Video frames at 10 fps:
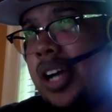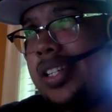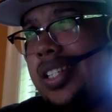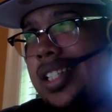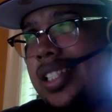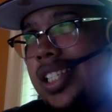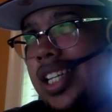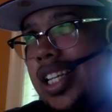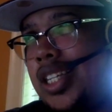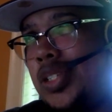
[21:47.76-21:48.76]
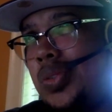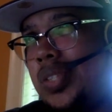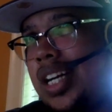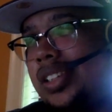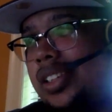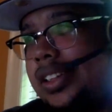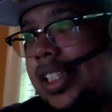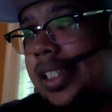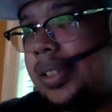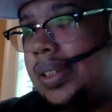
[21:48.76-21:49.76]
sixteenth, two thousand
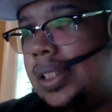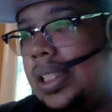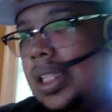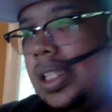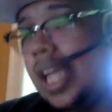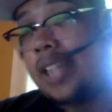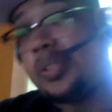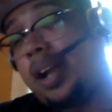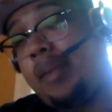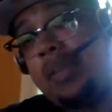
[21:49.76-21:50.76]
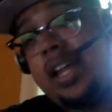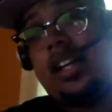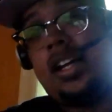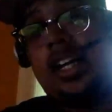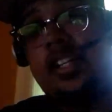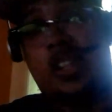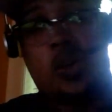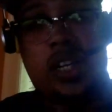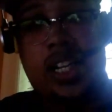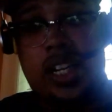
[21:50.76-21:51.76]
ten, and that's when I met uh
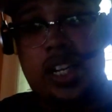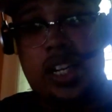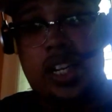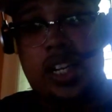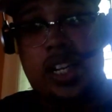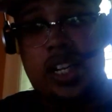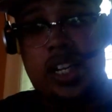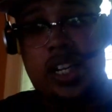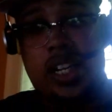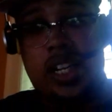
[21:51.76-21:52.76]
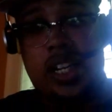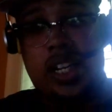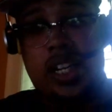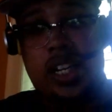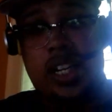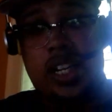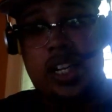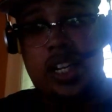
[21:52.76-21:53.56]
Tony, uh, Tony Touch for the first